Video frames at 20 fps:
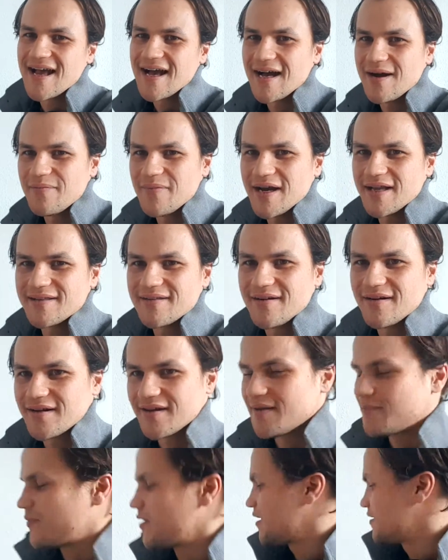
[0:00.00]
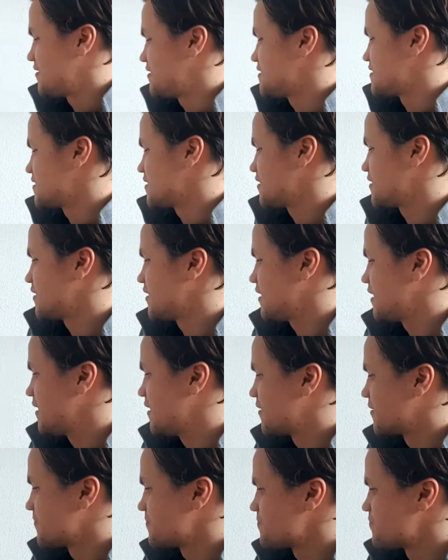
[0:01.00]
I might talk about this a little
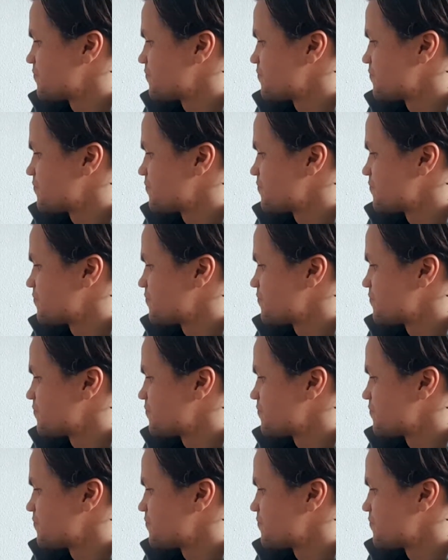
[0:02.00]
later.